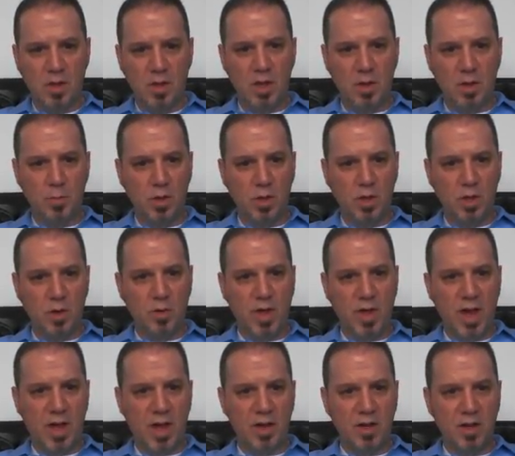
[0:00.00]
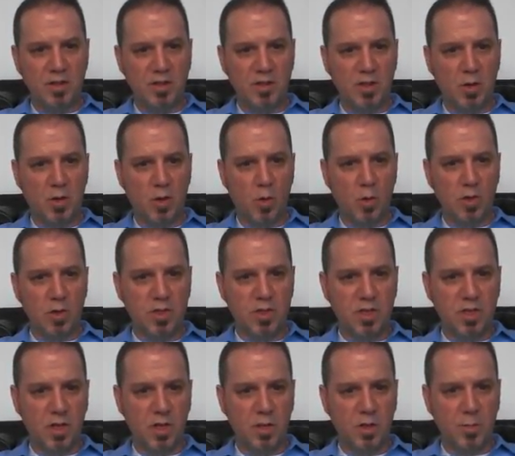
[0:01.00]
And then below that is the course
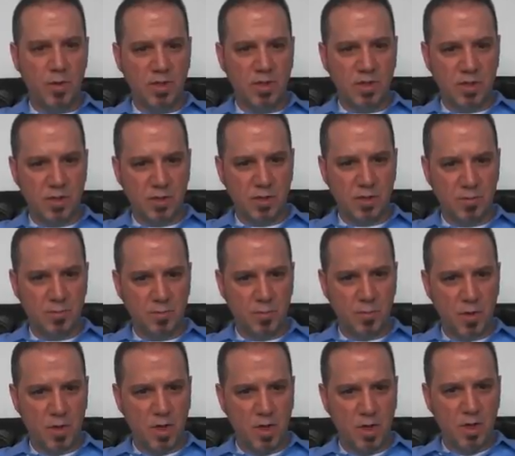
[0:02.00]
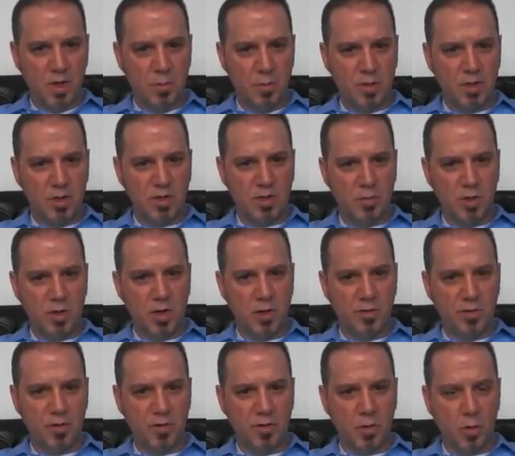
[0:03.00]
syllabus. Please
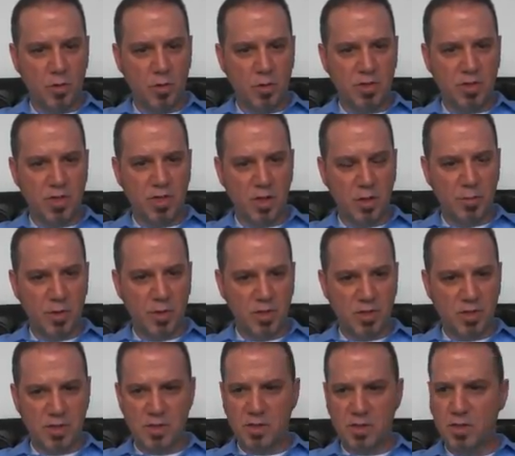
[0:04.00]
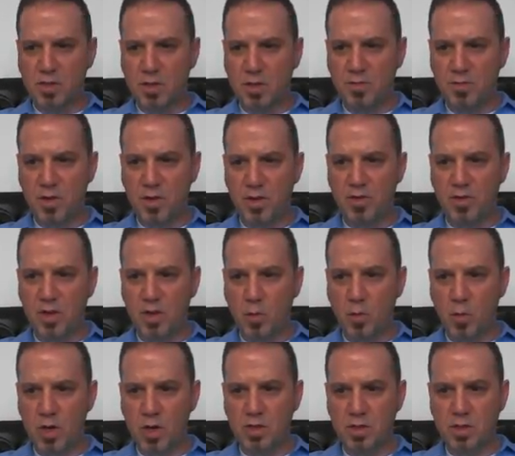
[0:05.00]
read over the course syllabus. If you have any
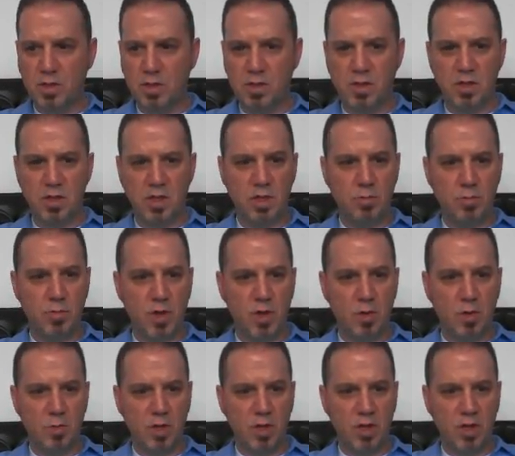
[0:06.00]
questions, email